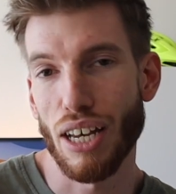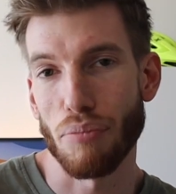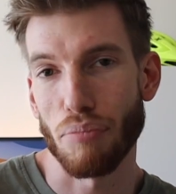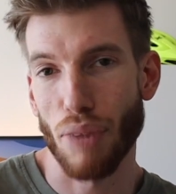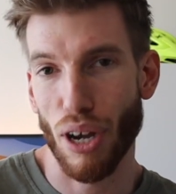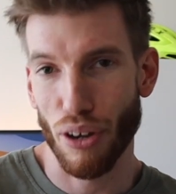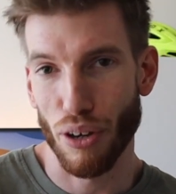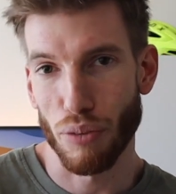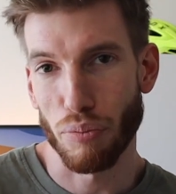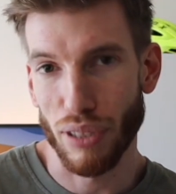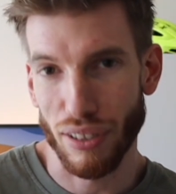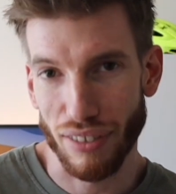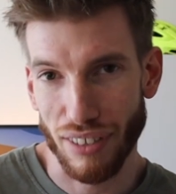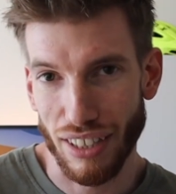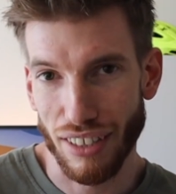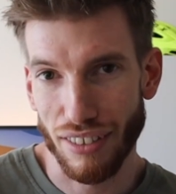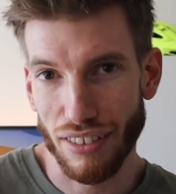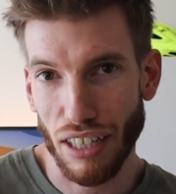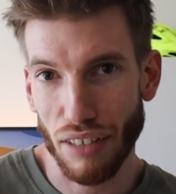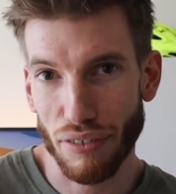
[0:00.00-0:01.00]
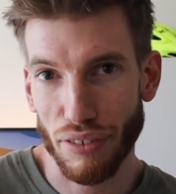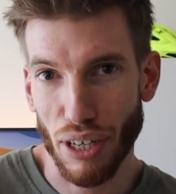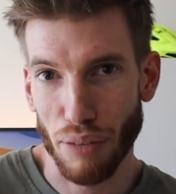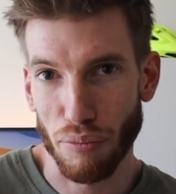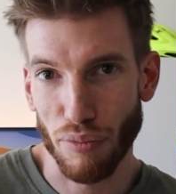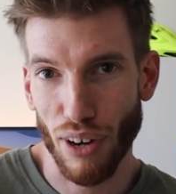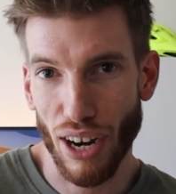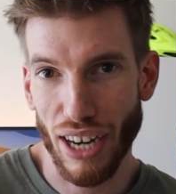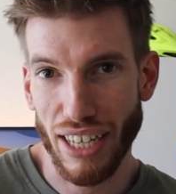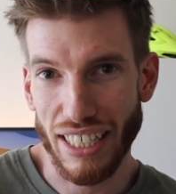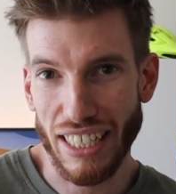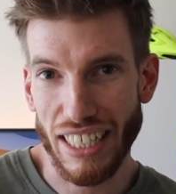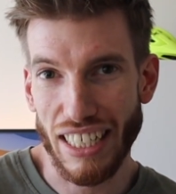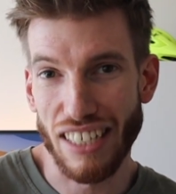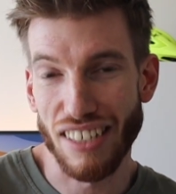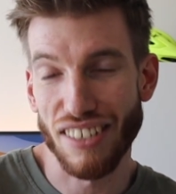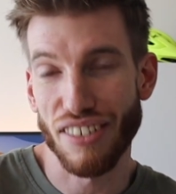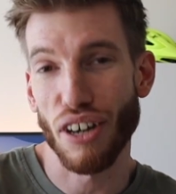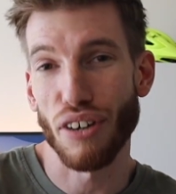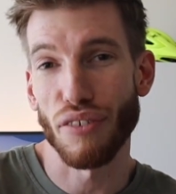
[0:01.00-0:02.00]
My hope is that the stuff that I'm writing
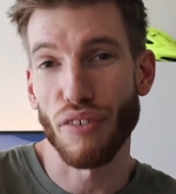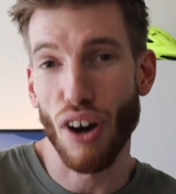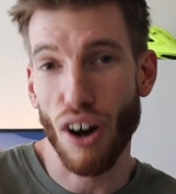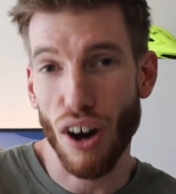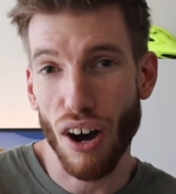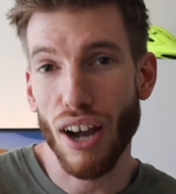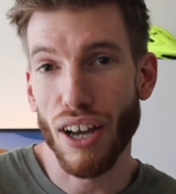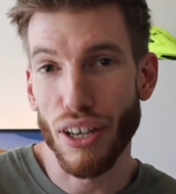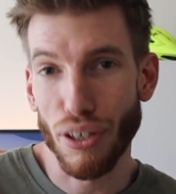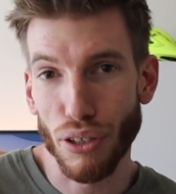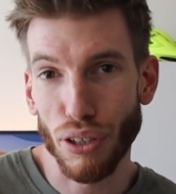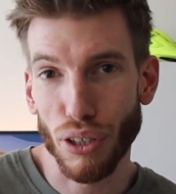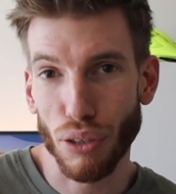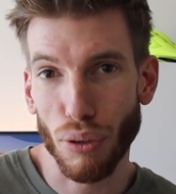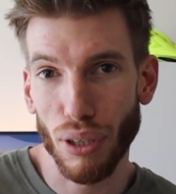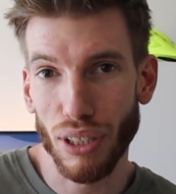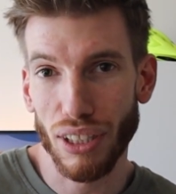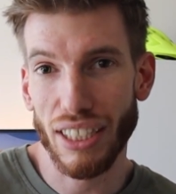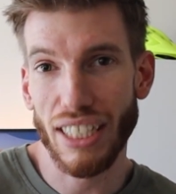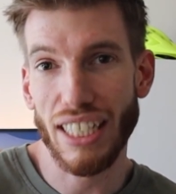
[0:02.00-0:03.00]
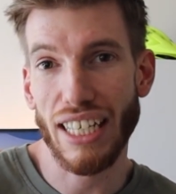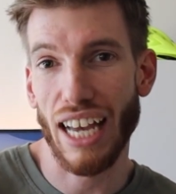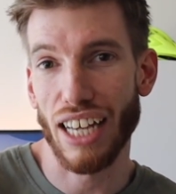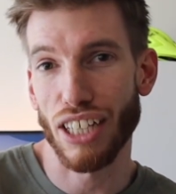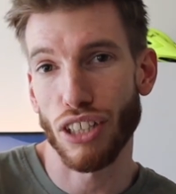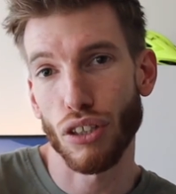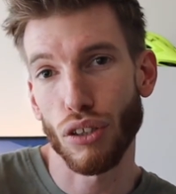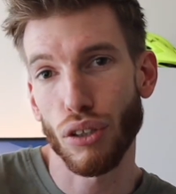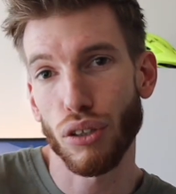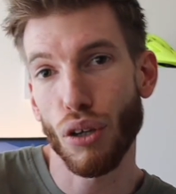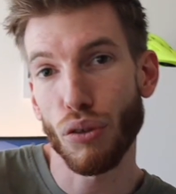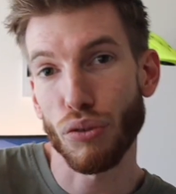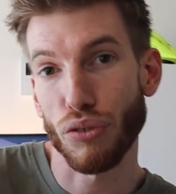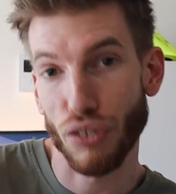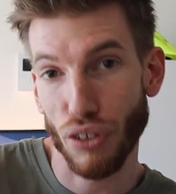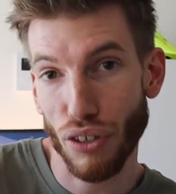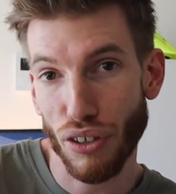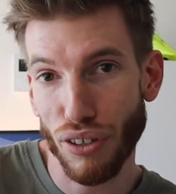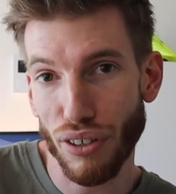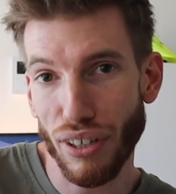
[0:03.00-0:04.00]
is of higher quality and
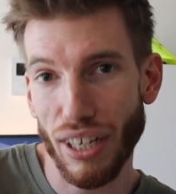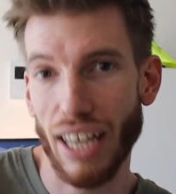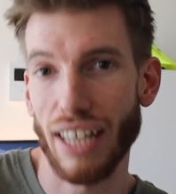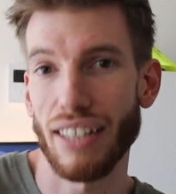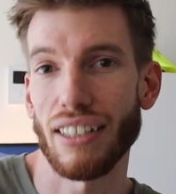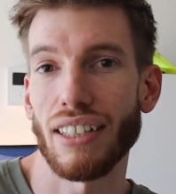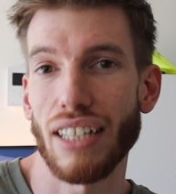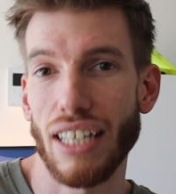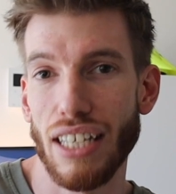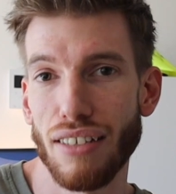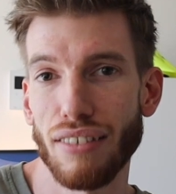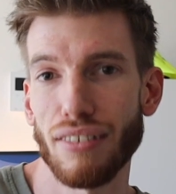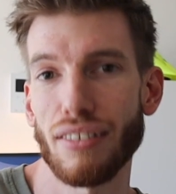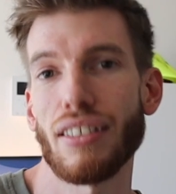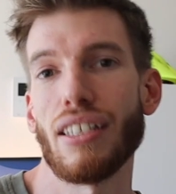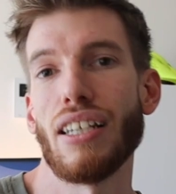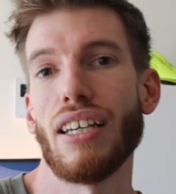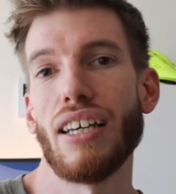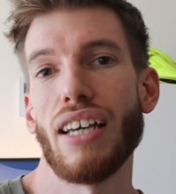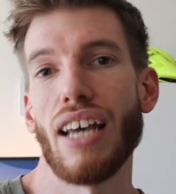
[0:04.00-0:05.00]
closer, at least,